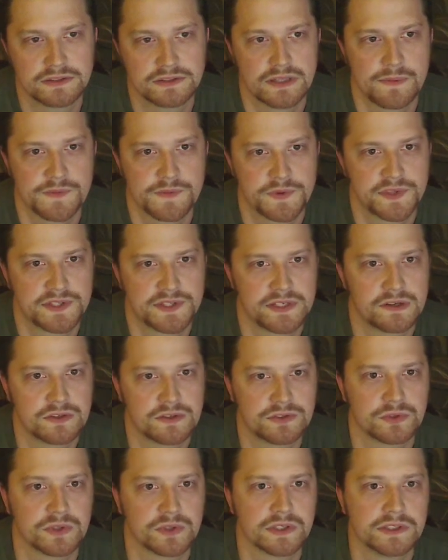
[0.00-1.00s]
comes with the
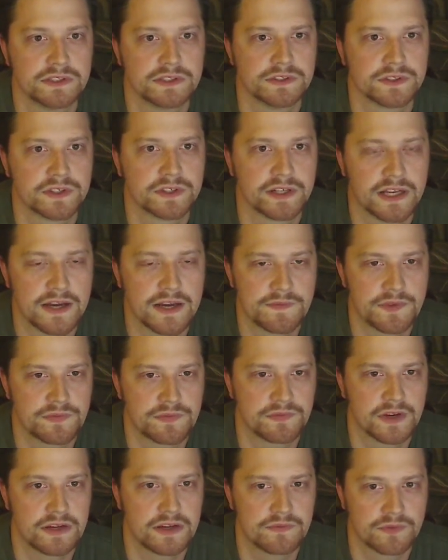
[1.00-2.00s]
territory. You're going to have to
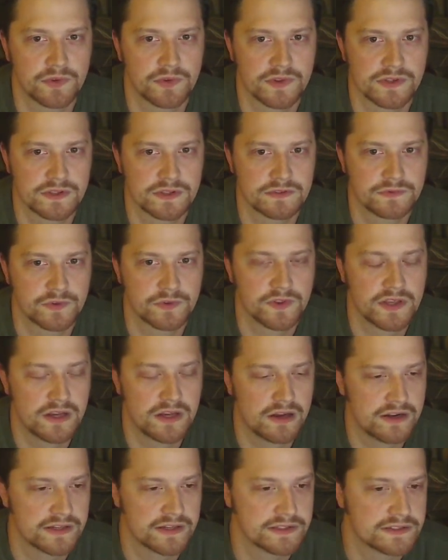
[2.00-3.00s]
fight for the for the
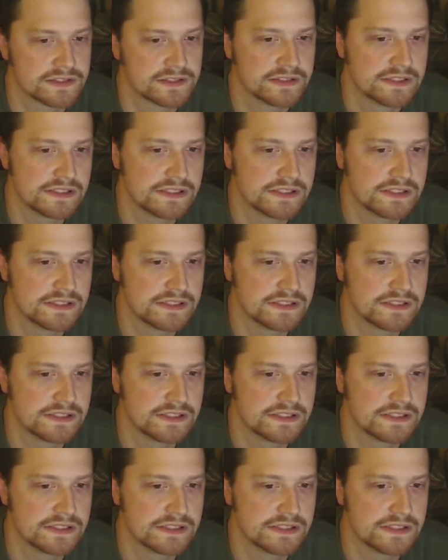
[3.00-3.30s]
audience.